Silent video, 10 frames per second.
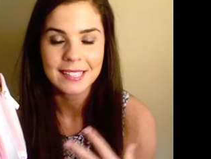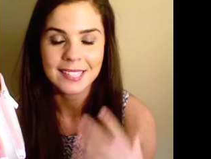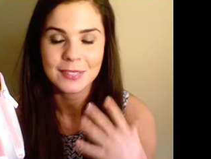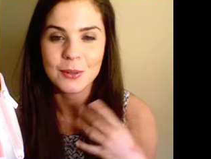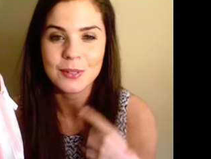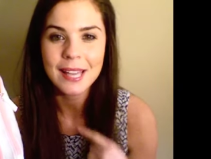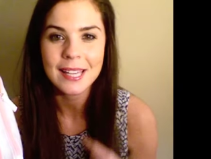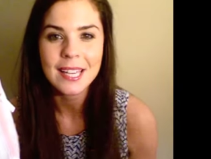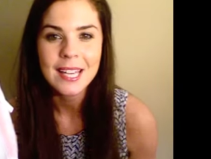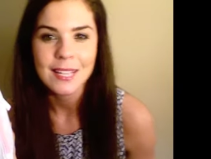I don't like,
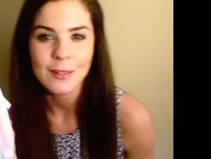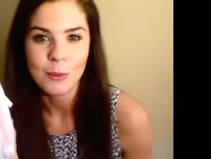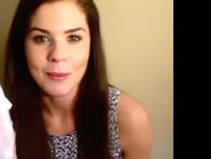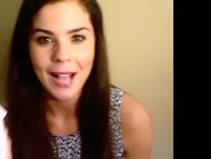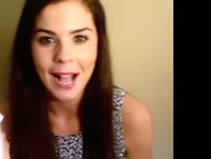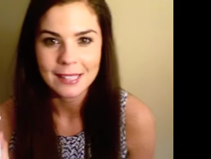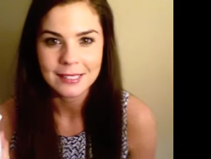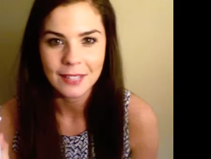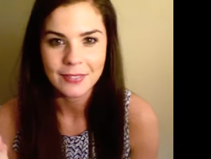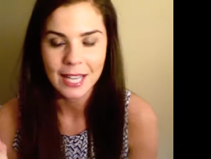you know, my eye
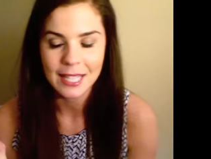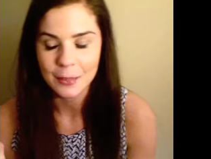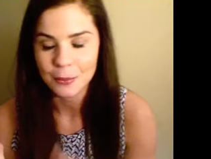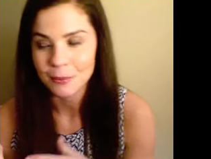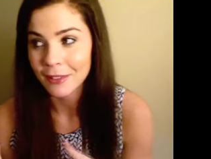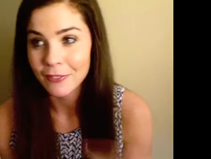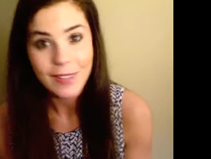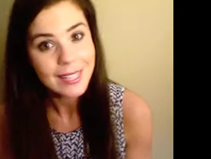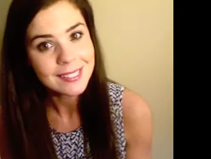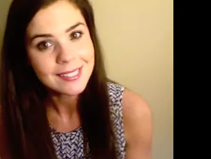stuff getting in with my
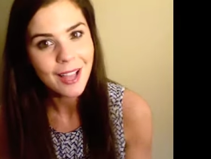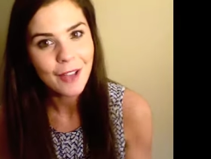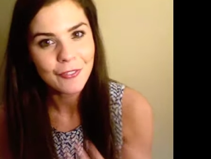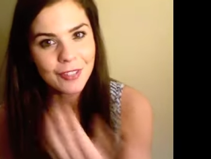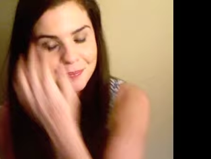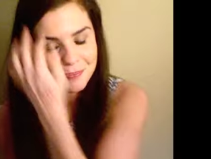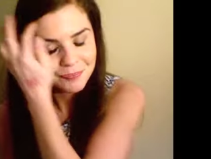face stuff and